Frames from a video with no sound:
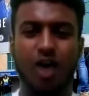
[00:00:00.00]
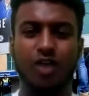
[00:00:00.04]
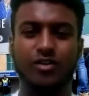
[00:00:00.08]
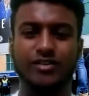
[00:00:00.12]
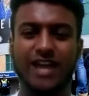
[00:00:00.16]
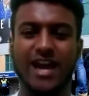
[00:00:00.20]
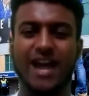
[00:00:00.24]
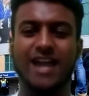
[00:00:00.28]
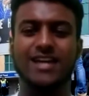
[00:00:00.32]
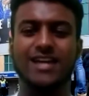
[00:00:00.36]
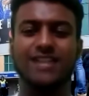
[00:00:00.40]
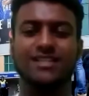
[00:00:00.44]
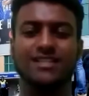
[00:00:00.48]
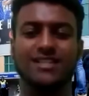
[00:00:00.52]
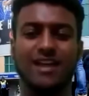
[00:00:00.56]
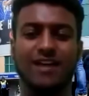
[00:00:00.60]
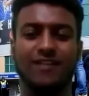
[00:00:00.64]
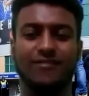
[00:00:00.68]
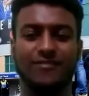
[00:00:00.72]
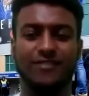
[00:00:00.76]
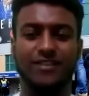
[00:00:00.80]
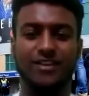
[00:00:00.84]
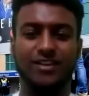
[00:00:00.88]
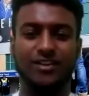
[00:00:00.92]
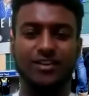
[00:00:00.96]
yeah, he's
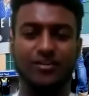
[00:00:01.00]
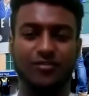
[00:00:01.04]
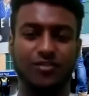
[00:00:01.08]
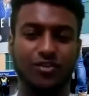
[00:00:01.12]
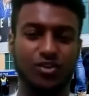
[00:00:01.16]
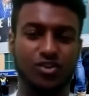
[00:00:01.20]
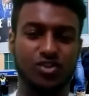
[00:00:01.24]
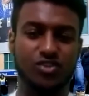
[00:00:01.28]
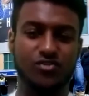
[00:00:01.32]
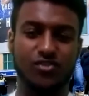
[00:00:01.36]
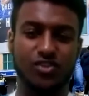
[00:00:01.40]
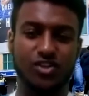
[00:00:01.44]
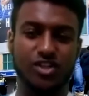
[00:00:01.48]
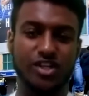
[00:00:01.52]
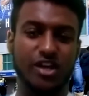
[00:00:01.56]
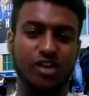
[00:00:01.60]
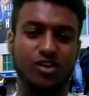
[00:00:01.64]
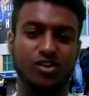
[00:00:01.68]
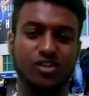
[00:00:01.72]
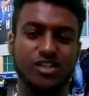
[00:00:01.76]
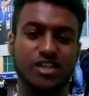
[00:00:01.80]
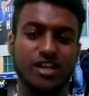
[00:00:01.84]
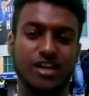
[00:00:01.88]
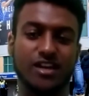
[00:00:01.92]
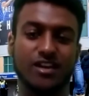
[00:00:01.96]
definitely the future for
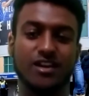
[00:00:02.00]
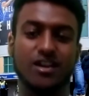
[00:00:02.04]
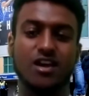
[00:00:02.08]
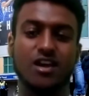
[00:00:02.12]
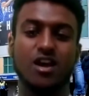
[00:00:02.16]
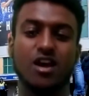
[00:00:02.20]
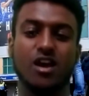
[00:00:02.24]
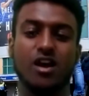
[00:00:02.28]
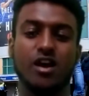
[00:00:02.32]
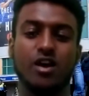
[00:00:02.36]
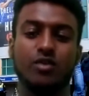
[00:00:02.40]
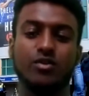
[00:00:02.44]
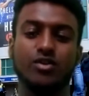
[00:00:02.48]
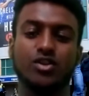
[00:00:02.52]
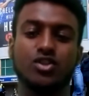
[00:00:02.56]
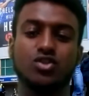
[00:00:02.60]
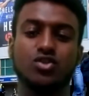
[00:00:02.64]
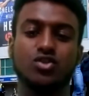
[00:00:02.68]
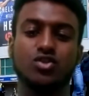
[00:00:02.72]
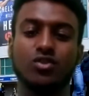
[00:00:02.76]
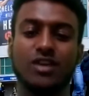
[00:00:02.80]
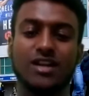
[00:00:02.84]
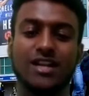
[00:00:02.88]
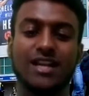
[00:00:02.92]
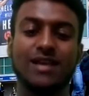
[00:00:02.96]
Chelsea, and we saw
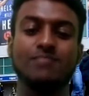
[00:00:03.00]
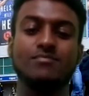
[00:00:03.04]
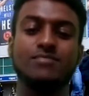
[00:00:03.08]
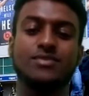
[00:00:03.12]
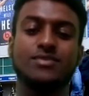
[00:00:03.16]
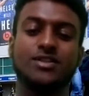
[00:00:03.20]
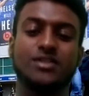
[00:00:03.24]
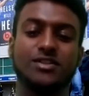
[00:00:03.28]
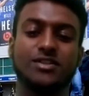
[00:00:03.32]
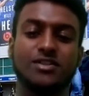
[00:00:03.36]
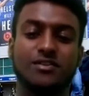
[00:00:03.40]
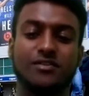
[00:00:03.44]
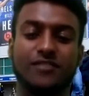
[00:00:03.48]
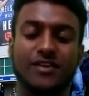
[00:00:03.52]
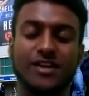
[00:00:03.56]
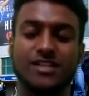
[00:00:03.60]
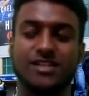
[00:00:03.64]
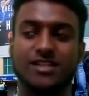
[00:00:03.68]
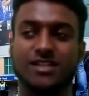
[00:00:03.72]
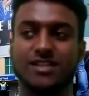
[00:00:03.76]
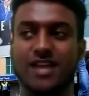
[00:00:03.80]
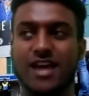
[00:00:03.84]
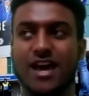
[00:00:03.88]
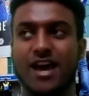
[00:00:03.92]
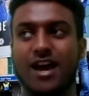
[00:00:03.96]
glimpses of it
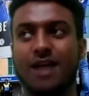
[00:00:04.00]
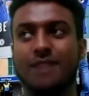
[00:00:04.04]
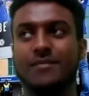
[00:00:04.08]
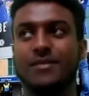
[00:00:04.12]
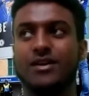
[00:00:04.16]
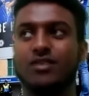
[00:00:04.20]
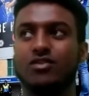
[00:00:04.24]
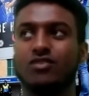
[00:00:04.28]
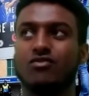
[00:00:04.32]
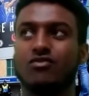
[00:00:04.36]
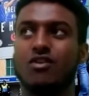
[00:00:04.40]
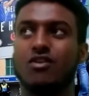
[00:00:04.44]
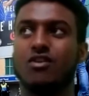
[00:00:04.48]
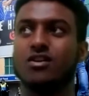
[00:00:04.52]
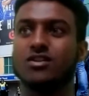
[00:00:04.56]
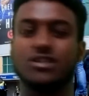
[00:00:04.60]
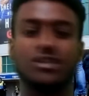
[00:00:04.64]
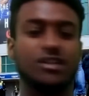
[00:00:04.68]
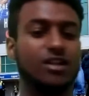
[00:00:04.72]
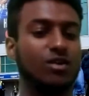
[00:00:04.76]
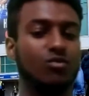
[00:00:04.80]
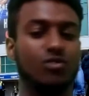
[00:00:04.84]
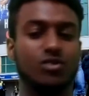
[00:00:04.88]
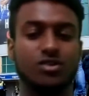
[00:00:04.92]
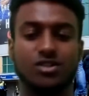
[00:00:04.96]
today. I mean, granted, it
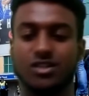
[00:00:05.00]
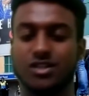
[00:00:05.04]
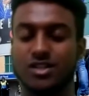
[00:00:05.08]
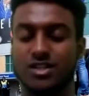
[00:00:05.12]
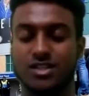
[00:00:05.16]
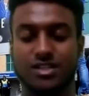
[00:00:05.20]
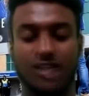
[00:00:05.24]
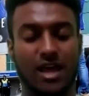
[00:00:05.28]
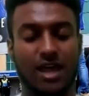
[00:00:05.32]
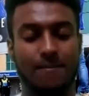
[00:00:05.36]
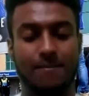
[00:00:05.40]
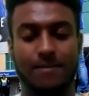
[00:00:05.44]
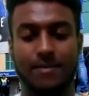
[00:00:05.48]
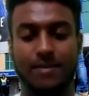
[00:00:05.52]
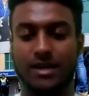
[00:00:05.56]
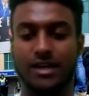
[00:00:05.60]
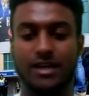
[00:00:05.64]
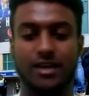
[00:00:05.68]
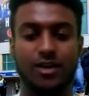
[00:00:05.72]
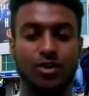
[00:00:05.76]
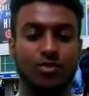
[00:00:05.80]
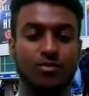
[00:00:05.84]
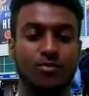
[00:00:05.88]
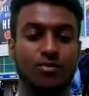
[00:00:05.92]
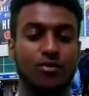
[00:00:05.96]
wasn't the same Billy
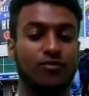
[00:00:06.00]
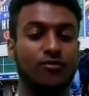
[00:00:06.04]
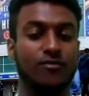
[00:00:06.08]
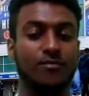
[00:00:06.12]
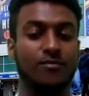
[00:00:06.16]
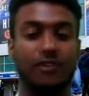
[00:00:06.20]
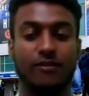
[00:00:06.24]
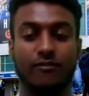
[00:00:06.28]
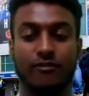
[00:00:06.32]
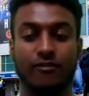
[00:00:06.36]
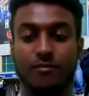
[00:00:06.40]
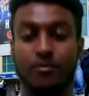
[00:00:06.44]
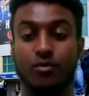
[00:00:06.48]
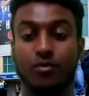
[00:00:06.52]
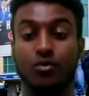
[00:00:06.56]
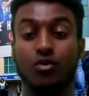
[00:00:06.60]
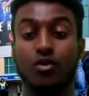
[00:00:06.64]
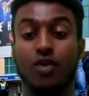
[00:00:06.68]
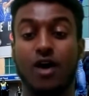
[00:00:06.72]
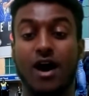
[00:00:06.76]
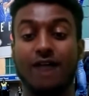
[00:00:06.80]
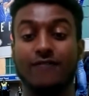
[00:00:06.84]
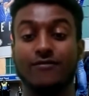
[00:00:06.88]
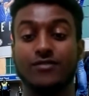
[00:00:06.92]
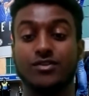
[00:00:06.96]
Gilmour from Liverpool or
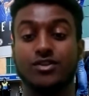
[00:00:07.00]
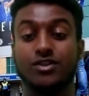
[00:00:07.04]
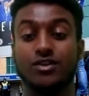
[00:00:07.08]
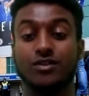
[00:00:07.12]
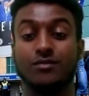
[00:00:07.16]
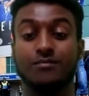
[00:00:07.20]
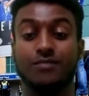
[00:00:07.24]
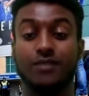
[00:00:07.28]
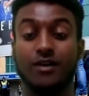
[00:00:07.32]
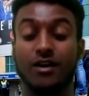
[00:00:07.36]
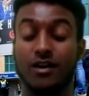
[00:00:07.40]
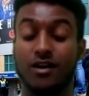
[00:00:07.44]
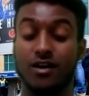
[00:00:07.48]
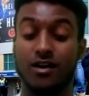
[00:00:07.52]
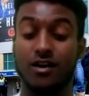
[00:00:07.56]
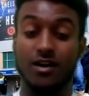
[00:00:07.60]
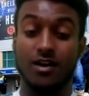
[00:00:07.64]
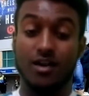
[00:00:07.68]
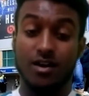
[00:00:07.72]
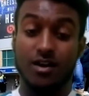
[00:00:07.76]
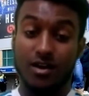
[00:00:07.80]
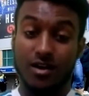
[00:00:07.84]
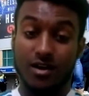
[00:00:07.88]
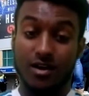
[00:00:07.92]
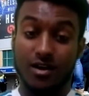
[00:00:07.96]
Everton, but
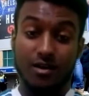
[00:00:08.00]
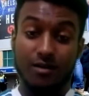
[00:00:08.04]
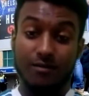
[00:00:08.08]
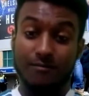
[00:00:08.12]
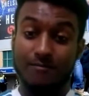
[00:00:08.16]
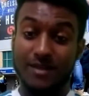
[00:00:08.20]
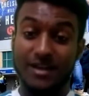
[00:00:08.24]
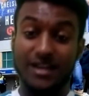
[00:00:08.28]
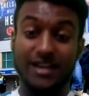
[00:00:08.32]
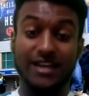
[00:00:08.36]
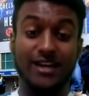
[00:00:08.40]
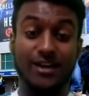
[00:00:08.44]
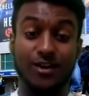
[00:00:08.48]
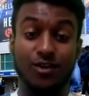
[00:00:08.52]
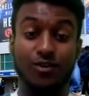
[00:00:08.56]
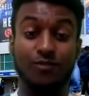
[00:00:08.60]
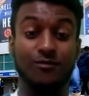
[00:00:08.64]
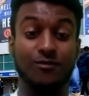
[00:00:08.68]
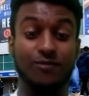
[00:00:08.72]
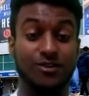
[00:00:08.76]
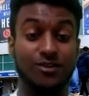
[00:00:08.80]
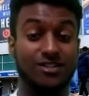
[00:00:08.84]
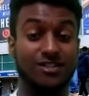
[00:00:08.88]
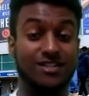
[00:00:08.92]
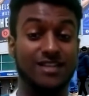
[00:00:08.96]
Billy
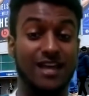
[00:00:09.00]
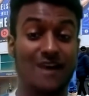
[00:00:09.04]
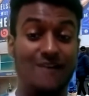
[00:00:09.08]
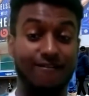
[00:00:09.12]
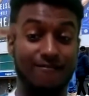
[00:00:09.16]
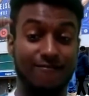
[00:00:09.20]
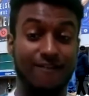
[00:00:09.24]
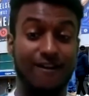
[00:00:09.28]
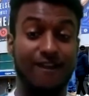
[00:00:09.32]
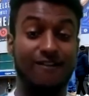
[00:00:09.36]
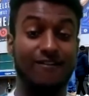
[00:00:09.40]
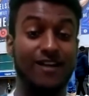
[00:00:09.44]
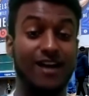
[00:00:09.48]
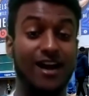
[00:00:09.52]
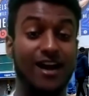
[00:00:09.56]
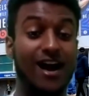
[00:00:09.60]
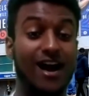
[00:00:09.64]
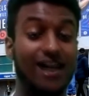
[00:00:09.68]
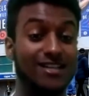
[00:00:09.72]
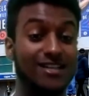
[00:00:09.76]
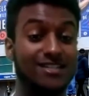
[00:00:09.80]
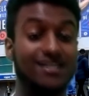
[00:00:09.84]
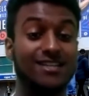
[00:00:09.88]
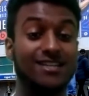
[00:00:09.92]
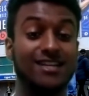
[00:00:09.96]
Gilmour set a very high
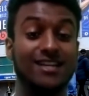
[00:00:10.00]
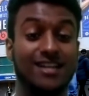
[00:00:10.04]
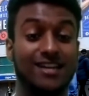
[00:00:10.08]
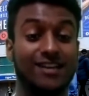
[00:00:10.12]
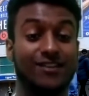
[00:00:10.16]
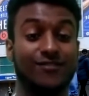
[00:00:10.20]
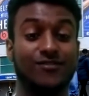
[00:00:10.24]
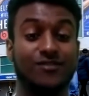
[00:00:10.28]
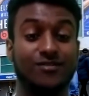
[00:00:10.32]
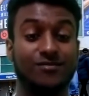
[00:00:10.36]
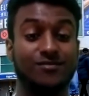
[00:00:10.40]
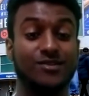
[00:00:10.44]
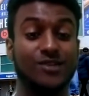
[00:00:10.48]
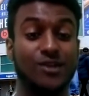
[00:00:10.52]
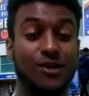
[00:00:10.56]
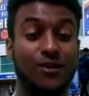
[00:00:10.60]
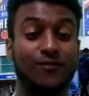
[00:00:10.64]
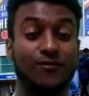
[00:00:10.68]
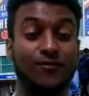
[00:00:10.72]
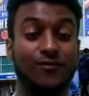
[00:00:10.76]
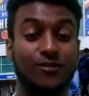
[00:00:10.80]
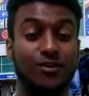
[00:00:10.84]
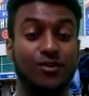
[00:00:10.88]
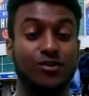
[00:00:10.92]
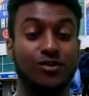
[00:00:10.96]
ceiling for himself for
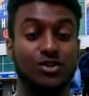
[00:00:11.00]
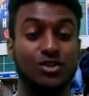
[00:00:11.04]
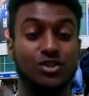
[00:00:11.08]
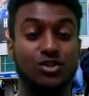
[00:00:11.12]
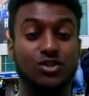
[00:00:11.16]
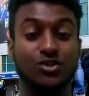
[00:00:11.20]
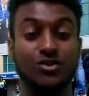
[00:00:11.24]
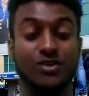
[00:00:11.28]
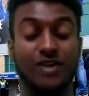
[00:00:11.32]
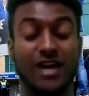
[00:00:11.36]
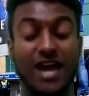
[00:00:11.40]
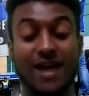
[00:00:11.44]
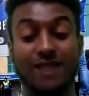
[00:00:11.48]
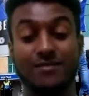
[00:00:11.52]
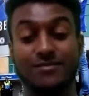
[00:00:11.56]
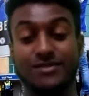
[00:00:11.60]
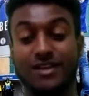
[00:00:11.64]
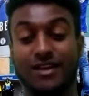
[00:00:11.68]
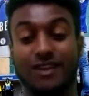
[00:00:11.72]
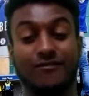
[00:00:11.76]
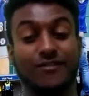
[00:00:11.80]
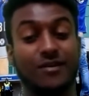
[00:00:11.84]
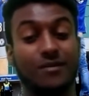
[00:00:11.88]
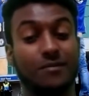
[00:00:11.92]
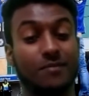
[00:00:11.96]
those two games. I
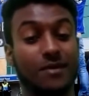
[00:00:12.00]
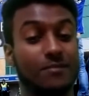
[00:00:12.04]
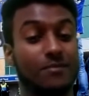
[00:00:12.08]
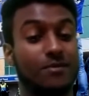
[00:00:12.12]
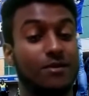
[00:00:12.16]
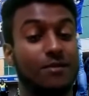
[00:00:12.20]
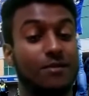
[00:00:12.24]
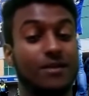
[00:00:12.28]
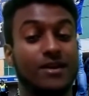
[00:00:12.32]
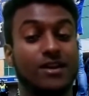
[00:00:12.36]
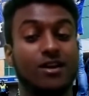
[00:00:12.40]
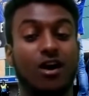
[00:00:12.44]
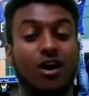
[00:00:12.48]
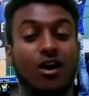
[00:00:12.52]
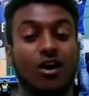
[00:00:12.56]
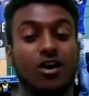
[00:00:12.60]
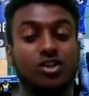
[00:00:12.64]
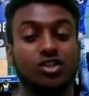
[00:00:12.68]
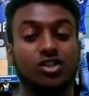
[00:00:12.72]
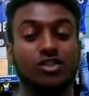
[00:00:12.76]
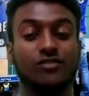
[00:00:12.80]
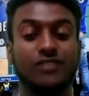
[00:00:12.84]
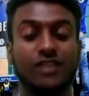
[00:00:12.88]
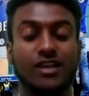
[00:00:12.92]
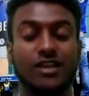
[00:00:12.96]
think people are being harsh
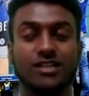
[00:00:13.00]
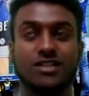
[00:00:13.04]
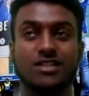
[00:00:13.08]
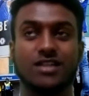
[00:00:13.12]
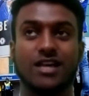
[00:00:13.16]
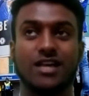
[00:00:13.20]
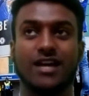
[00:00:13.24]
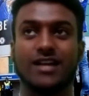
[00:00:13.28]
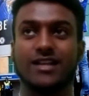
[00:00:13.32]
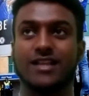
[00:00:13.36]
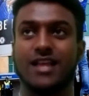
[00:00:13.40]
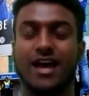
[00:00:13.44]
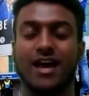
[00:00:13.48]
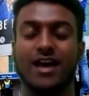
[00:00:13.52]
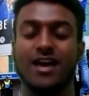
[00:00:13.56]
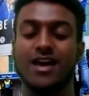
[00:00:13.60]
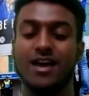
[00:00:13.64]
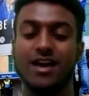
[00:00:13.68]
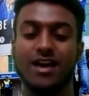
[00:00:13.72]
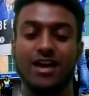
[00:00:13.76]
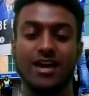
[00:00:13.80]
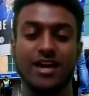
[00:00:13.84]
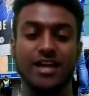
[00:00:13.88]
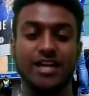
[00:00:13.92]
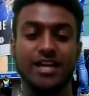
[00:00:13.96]
if they say that
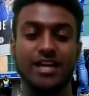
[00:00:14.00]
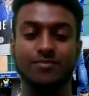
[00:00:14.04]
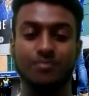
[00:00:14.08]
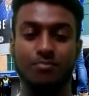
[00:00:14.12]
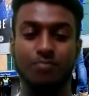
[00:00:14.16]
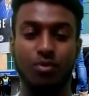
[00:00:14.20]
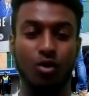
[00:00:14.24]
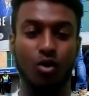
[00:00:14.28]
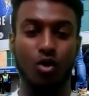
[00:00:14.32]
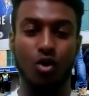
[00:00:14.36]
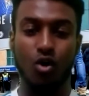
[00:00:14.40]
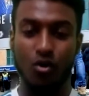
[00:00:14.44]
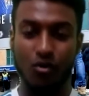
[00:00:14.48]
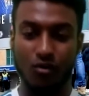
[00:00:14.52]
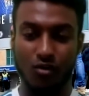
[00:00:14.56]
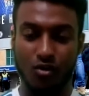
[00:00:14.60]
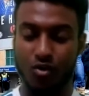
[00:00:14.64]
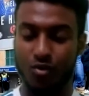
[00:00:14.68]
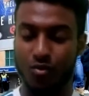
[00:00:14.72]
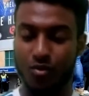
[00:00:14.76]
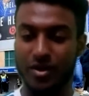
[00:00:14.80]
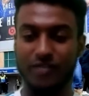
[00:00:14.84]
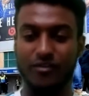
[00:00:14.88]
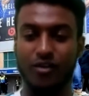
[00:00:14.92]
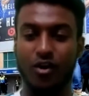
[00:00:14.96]
he's poor or
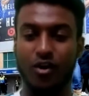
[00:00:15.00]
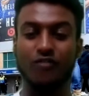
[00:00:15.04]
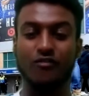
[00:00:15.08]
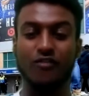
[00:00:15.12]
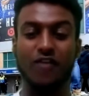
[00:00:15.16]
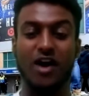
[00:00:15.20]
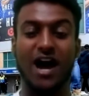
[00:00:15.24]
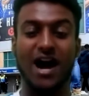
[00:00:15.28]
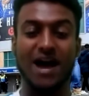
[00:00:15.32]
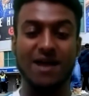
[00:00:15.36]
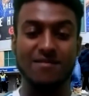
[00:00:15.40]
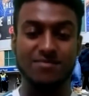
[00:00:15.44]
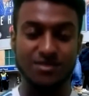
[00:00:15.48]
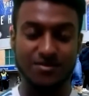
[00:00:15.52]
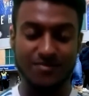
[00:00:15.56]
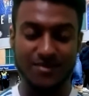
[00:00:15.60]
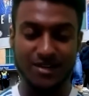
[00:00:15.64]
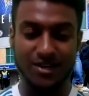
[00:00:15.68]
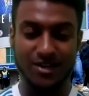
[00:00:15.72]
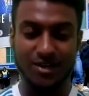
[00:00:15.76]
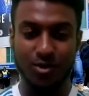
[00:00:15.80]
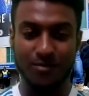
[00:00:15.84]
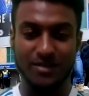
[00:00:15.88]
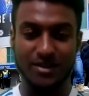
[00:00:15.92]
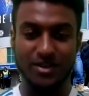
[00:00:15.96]
we've overhyped him a
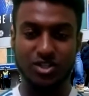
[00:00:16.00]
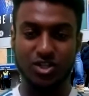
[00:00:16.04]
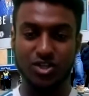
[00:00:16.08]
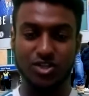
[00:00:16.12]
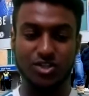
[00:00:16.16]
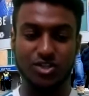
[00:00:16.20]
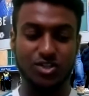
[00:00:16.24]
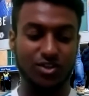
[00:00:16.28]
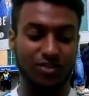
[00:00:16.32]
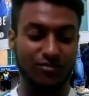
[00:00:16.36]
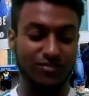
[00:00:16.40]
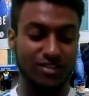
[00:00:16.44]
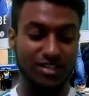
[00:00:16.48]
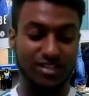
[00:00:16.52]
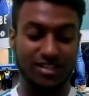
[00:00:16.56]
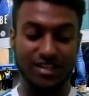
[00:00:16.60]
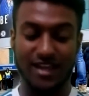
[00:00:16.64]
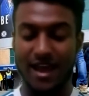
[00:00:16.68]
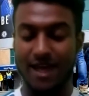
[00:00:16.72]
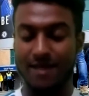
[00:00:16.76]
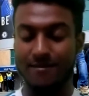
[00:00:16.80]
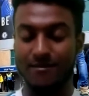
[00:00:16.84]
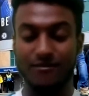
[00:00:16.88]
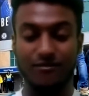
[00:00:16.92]
little bit just off this game.